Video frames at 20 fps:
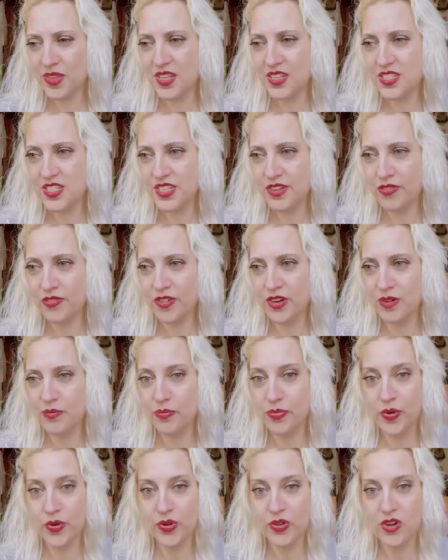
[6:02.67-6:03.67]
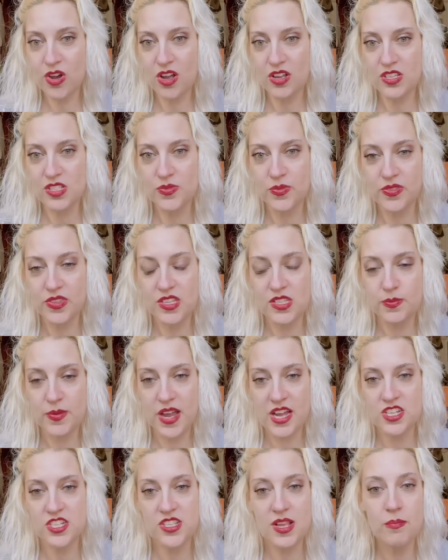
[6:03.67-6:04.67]
different protocols with these
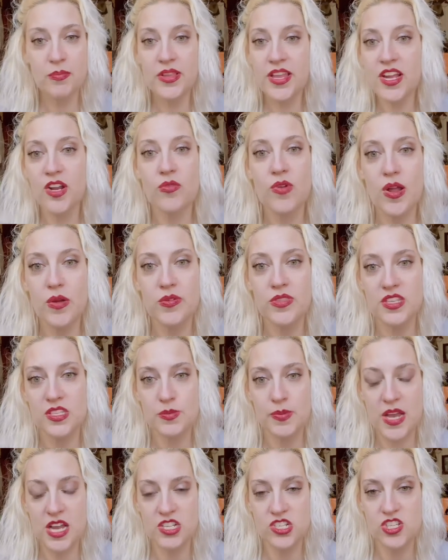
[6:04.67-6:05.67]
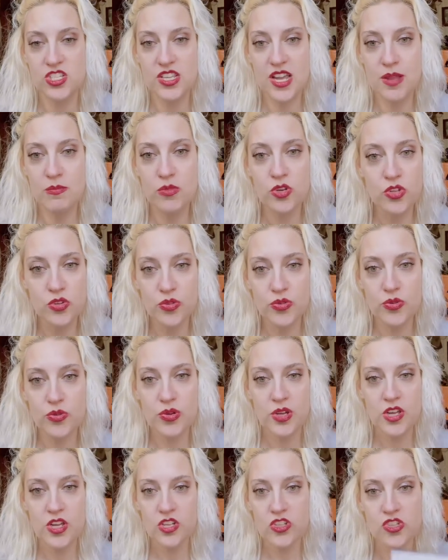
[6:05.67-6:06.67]
patches. I'm playing around with these patches. I'm new
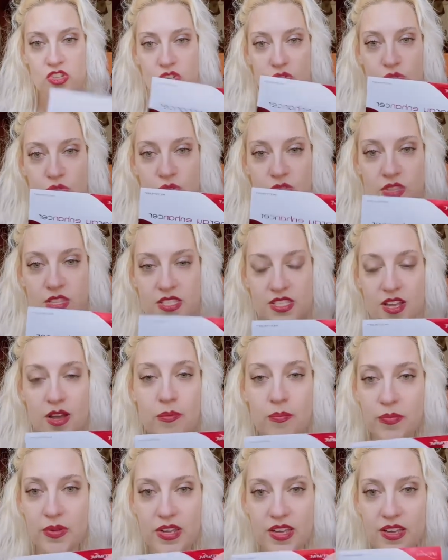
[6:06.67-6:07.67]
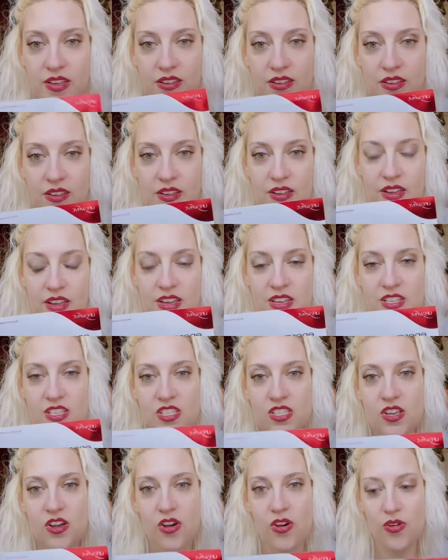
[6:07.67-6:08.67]
to this company.
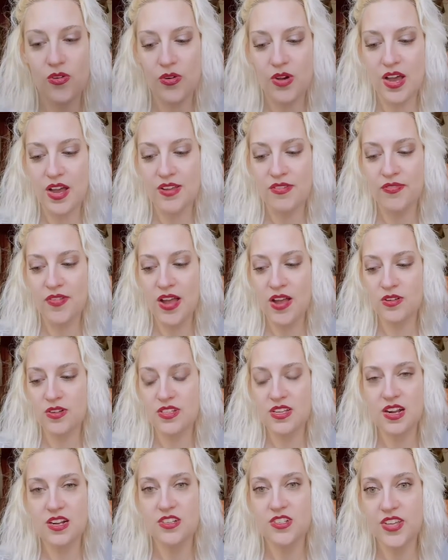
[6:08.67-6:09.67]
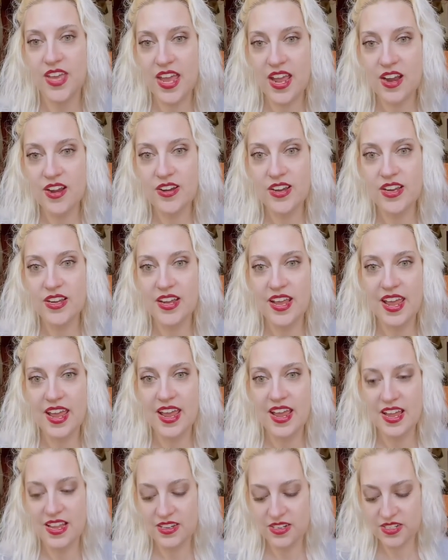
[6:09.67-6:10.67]
So I found Dr. Karen
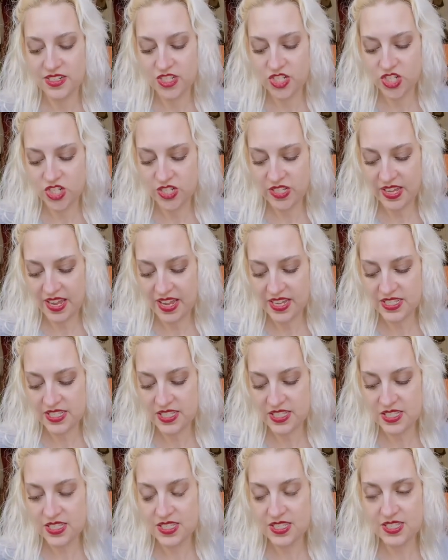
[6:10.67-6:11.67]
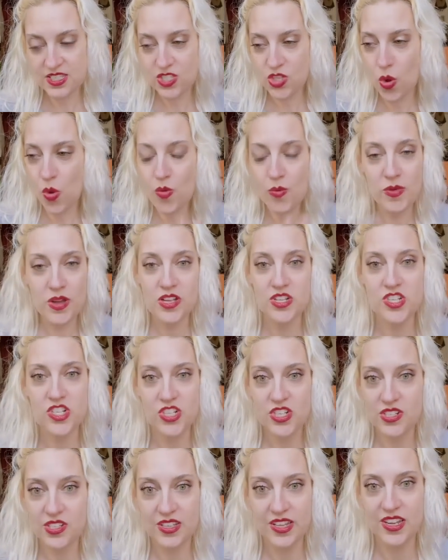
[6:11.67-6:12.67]
and she has so
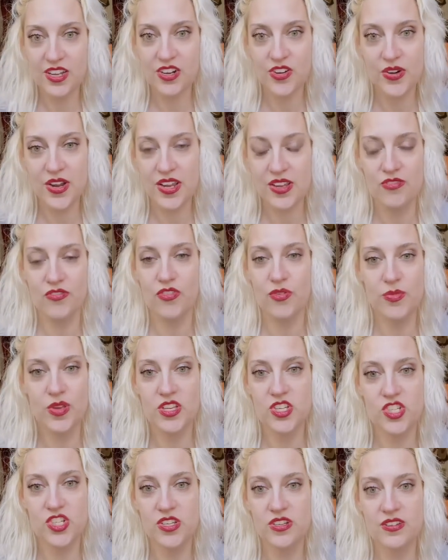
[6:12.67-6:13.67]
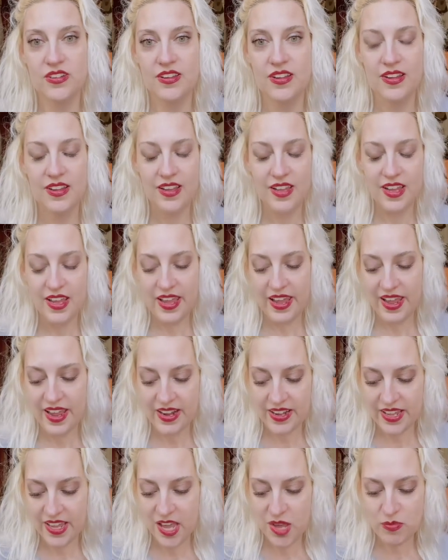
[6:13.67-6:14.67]
much like great information.
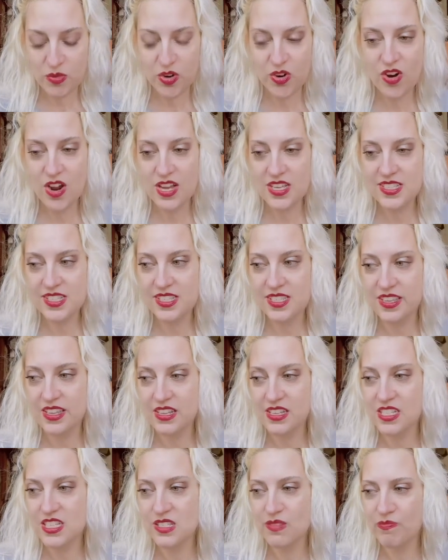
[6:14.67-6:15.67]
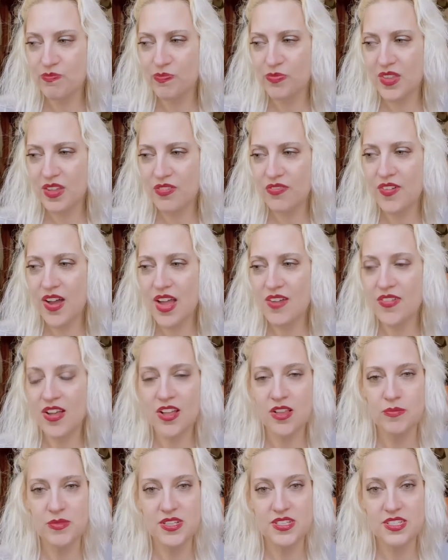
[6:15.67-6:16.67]
And I came across this five
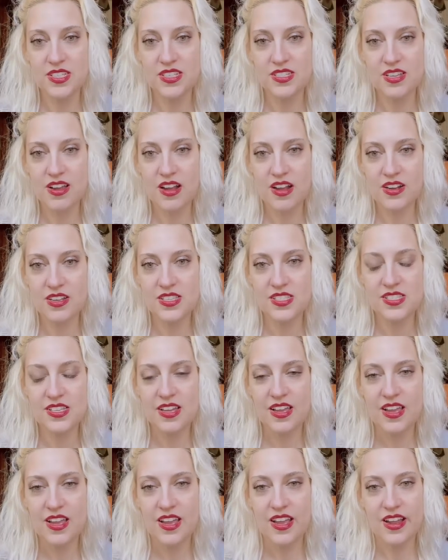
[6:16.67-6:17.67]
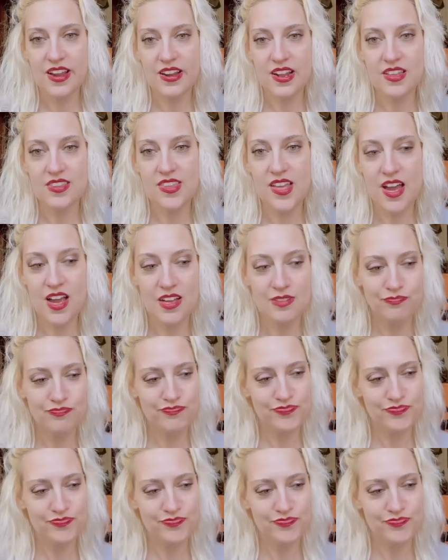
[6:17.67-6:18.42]
element detox and I thought,